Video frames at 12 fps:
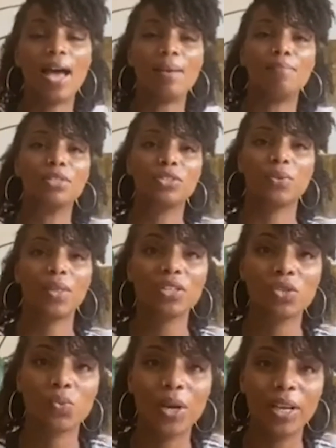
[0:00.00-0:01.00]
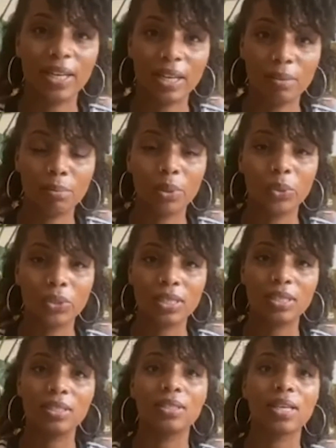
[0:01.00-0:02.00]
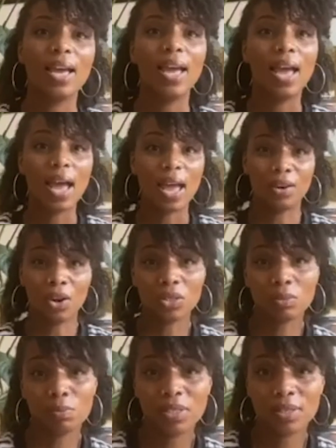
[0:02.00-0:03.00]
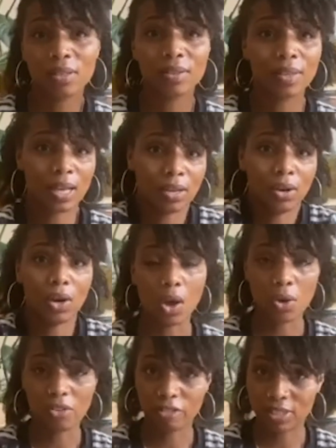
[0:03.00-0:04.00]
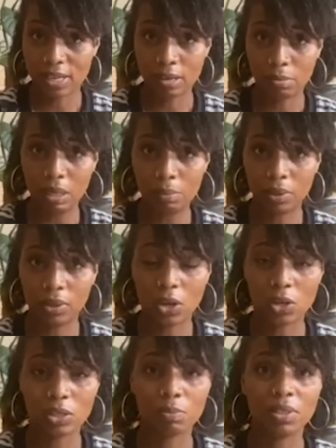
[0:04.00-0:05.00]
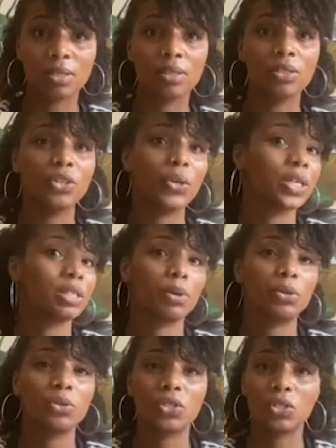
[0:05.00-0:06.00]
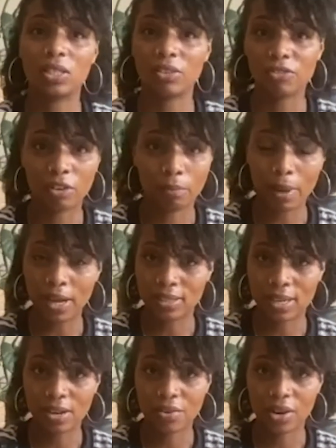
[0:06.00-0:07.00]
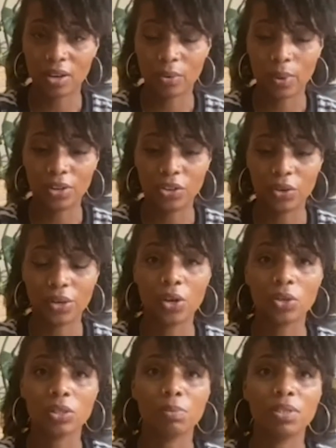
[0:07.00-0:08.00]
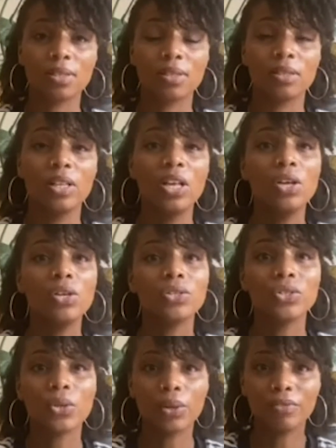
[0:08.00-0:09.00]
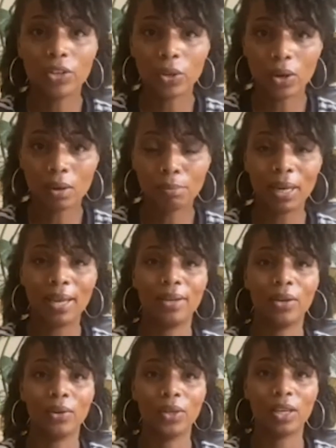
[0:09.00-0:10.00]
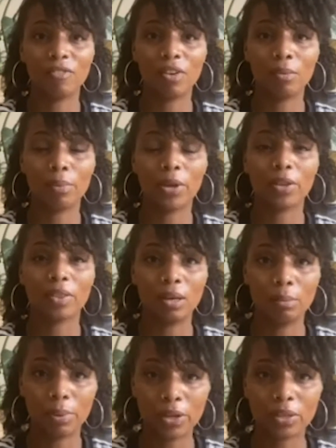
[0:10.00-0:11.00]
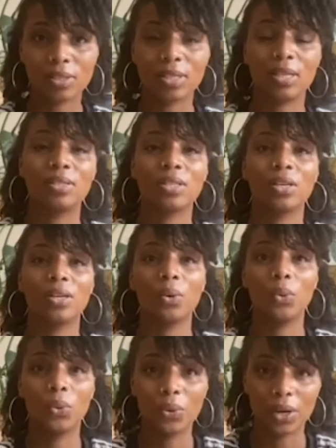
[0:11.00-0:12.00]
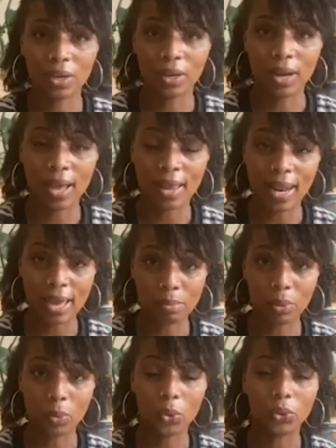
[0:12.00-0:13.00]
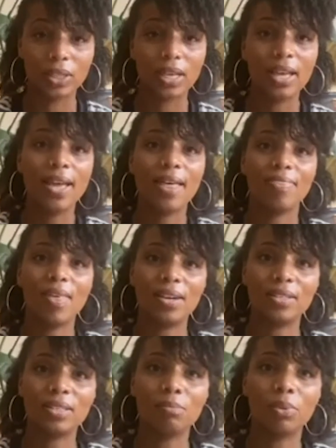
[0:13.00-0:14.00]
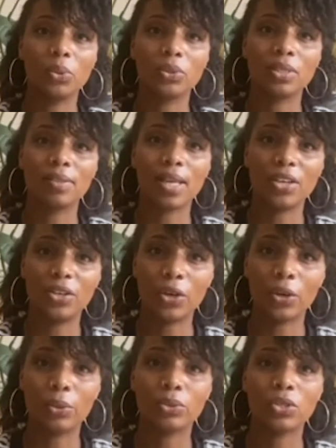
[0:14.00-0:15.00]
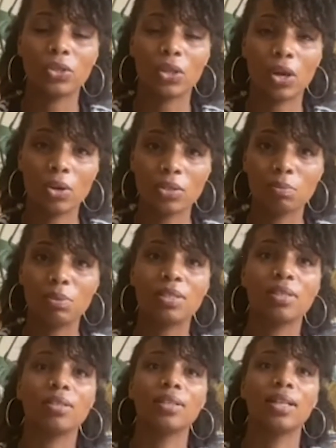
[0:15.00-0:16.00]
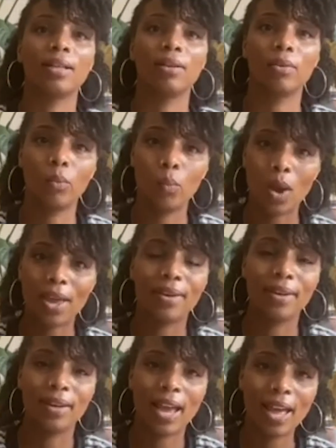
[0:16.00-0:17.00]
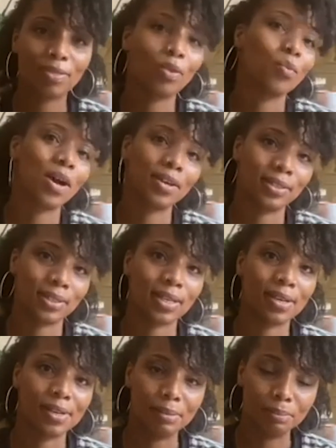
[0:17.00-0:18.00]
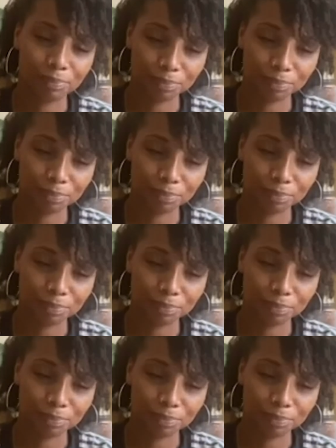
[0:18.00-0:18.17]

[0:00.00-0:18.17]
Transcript: So that's really important. In hospital, there are a lot of sick people in hospital. You're exposed to different bacteria when you're in hospital. So if you are planning on giving birth in a birth centre or in a labour ward, then it's important that you go to the hospital at the right time.